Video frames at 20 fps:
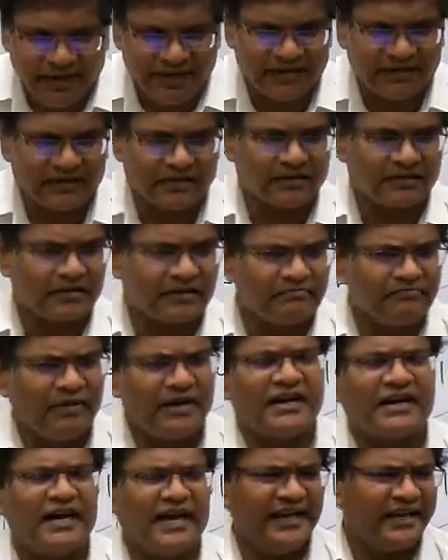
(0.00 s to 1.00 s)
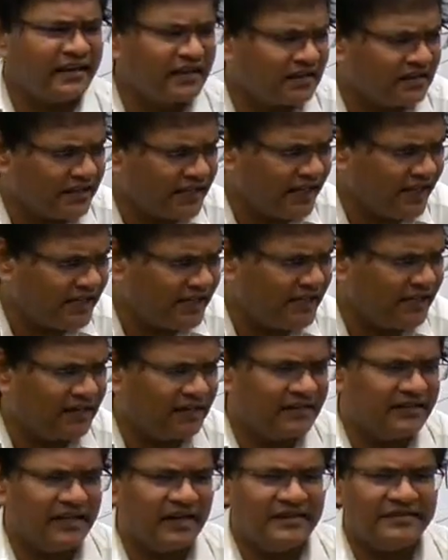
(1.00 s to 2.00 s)
But like
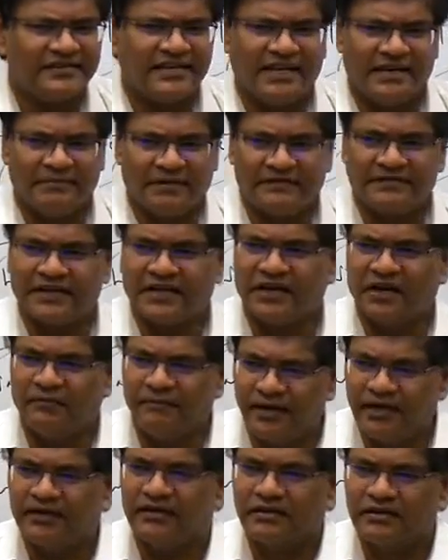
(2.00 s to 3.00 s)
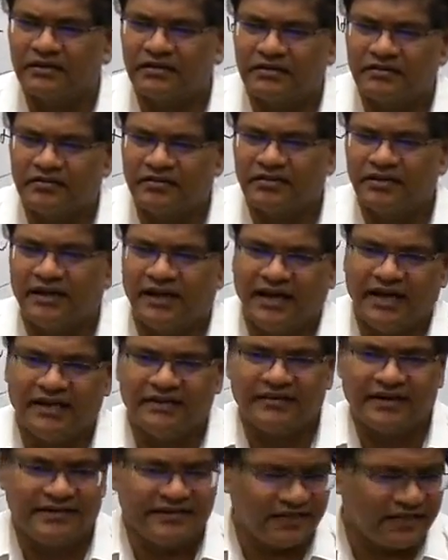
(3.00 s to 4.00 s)
any other scheme of the government,
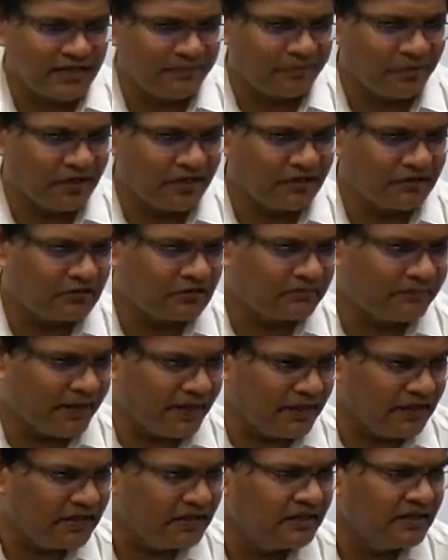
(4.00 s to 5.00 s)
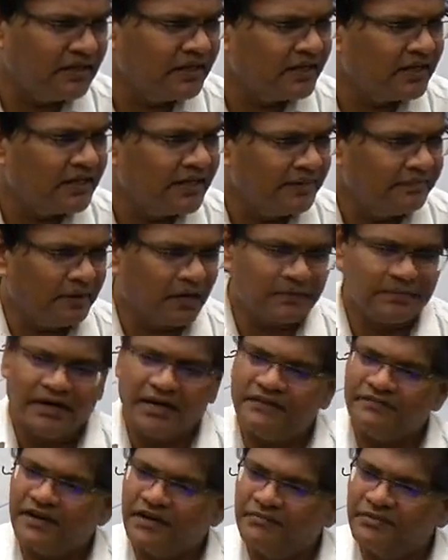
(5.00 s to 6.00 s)
as recently pointed out by
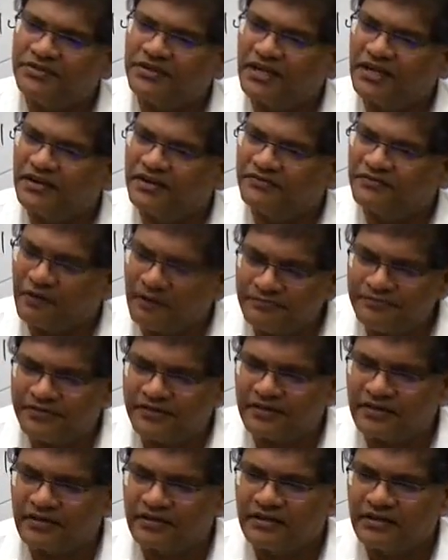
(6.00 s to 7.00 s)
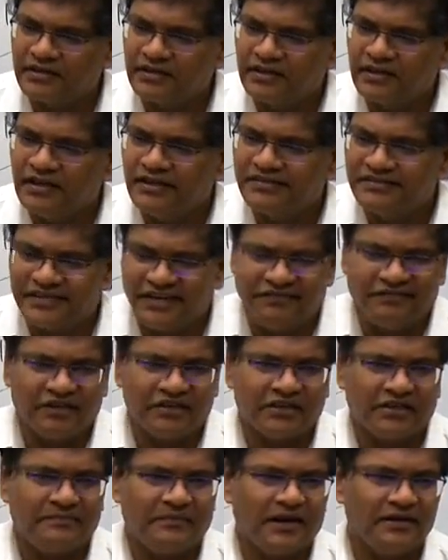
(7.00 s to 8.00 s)
Department of Administrative Reforms,
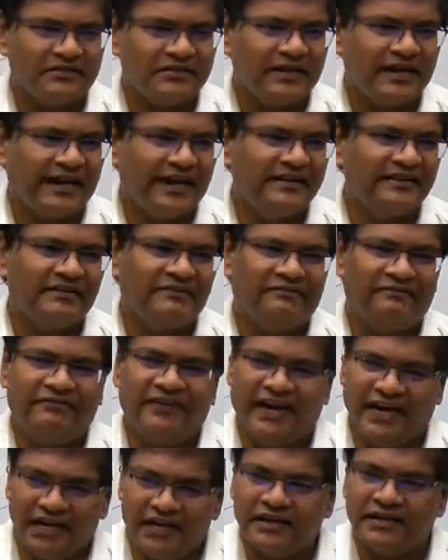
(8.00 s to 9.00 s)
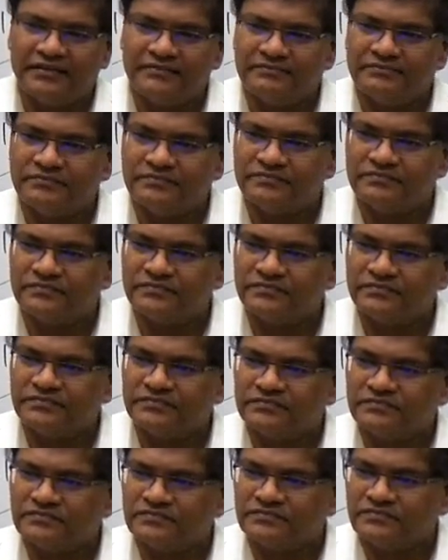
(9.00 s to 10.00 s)
Sevatham also has failed.
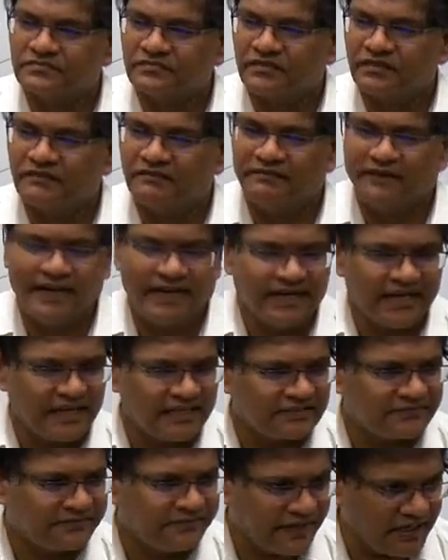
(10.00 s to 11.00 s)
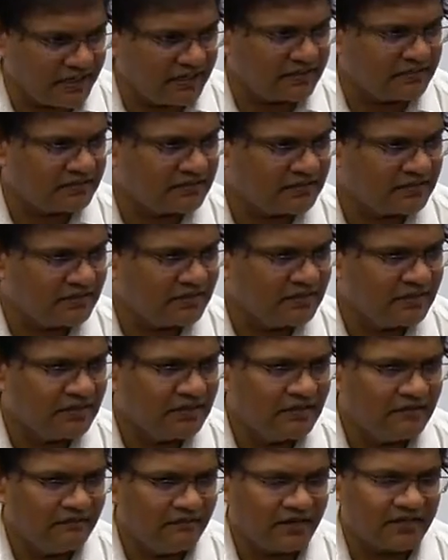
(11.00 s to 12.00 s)
Why it has failed?
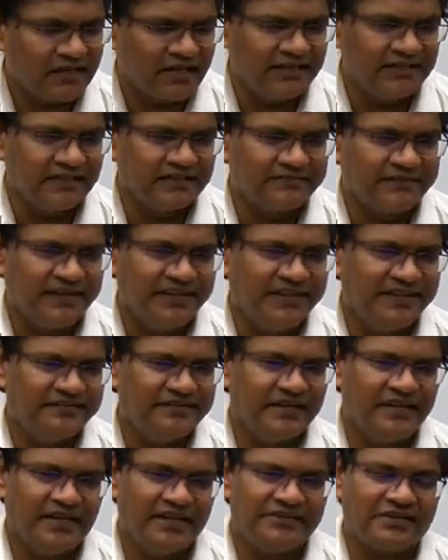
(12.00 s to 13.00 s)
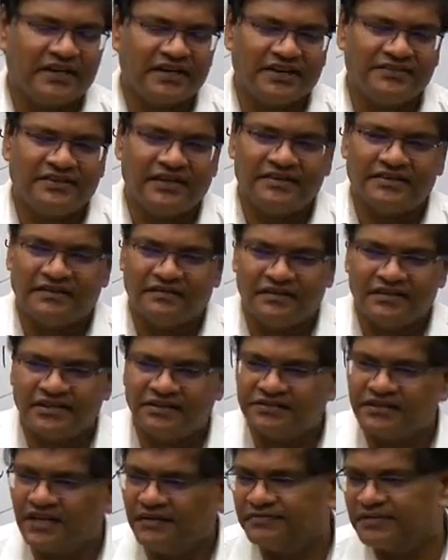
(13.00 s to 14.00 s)
What are the reasons why these citizen charters and
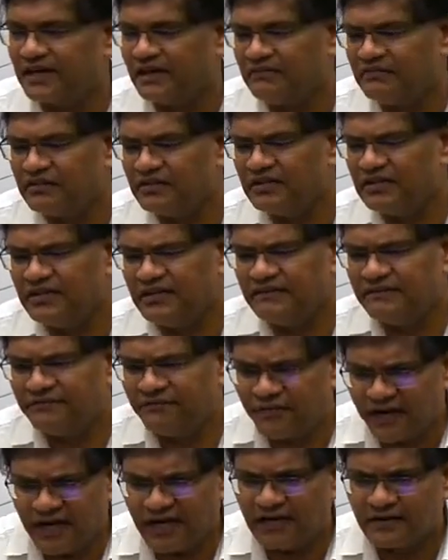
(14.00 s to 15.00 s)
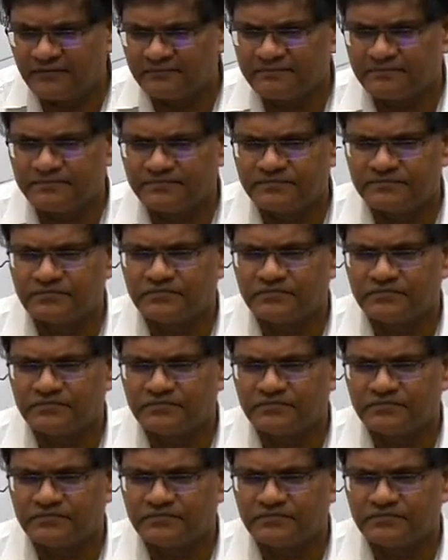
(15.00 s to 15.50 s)
Sevatham schemes have failed?